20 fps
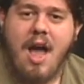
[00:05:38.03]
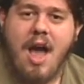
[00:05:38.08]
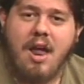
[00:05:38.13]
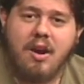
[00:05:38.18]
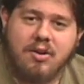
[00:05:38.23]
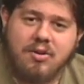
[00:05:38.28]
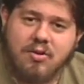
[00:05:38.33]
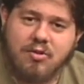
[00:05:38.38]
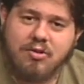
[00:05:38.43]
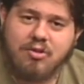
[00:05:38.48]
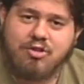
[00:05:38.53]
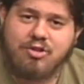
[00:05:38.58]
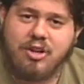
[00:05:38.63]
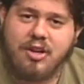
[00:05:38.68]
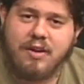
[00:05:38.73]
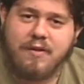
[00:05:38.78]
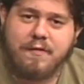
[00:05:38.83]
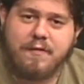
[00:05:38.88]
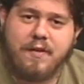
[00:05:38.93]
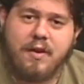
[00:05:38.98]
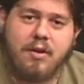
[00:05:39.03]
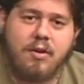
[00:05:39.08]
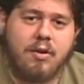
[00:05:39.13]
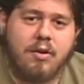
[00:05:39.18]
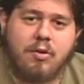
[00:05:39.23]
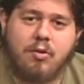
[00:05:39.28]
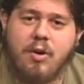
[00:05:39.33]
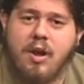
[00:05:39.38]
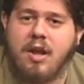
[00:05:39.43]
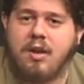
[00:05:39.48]
editor-in-chief
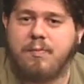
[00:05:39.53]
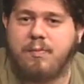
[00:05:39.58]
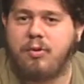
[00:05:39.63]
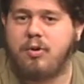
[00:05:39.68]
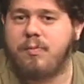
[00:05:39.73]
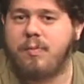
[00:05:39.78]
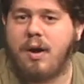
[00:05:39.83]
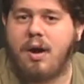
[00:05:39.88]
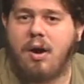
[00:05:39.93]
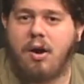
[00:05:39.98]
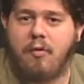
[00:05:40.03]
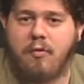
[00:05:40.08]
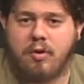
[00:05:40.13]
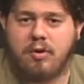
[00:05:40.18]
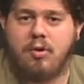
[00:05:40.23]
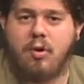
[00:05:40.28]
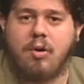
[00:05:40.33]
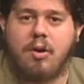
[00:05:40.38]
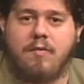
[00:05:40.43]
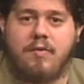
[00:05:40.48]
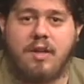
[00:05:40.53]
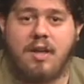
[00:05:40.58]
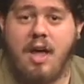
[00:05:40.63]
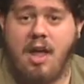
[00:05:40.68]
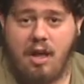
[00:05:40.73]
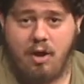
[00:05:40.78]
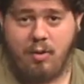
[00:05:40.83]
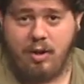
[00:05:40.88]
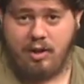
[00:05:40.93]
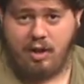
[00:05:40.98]
or grand poobah overlord of the
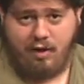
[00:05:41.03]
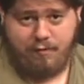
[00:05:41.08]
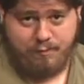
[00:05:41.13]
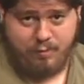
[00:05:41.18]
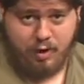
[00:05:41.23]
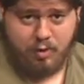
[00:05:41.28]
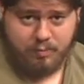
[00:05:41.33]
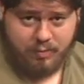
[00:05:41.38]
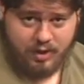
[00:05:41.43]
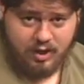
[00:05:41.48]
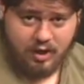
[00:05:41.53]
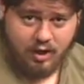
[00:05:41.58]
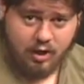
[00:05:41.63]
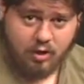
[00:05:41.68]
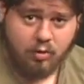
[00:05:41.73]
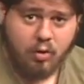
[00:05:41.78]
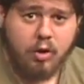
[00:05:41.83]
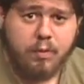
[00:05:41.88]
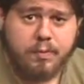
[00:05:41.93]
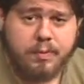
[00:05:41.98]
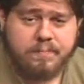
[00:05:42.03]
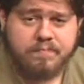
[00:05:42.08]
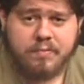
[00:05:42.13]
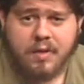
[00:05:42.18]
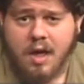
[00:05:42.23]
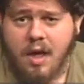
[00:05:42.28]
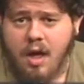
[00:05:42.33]
AOL HuffPo Media Group.